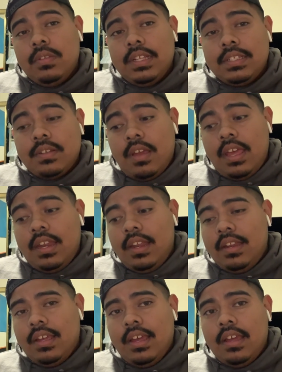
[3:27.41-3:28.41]
let's go ahead
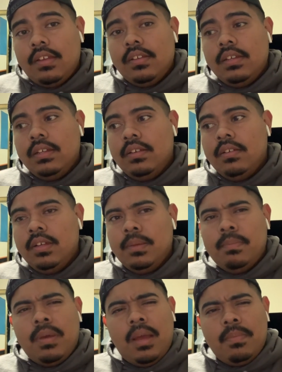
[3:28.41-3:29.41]
and
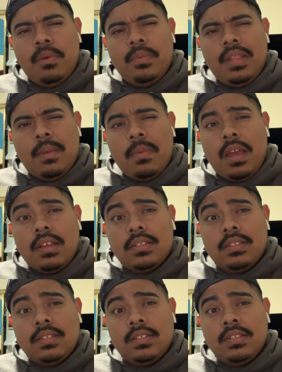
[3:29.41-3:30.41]
pop open that
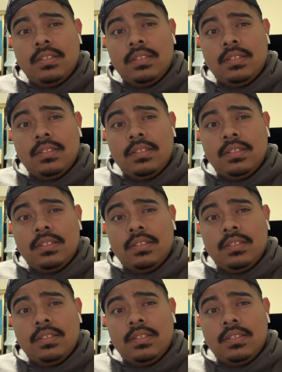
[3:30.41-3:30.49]
box.